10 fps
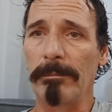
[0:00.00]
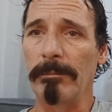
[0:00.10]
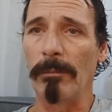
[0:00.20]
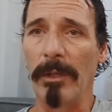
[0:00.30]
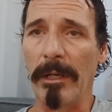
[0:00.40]

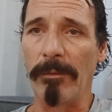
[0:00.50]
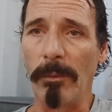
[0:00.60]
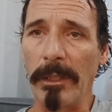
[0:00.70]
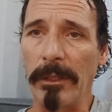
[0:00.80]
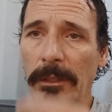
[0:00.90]
whatever
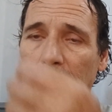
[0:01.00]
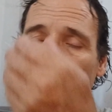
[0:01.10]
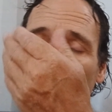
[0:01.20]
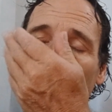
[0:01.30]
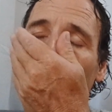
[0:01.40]
we could do.
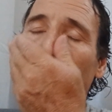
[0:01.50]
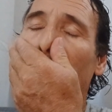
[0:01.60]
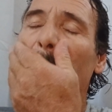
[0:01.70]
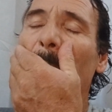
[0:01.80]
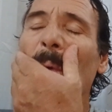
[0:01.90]

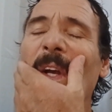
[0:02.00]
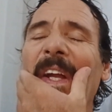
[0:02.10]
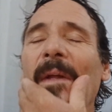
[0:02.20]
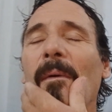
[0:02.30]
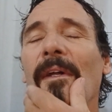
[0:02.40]
But
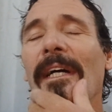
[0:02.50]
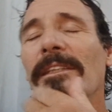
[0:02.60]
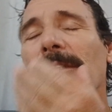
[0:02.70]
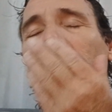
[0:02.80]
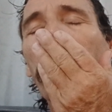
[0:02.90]
anyway,
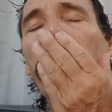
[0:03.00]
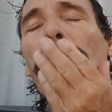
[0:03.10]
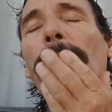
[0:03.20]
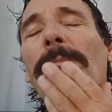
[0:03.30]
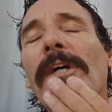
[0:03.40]
that's
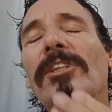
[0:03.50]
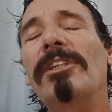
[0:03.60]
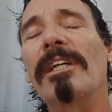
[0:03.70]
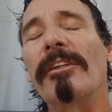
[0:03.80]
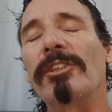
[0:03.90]

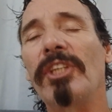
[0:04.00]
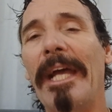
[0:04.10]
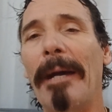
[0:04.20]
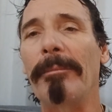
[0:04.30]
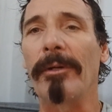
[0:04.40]
another
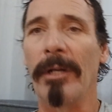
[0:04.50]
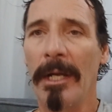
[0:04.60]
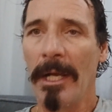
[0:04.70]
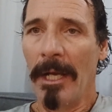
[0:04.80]
chapter.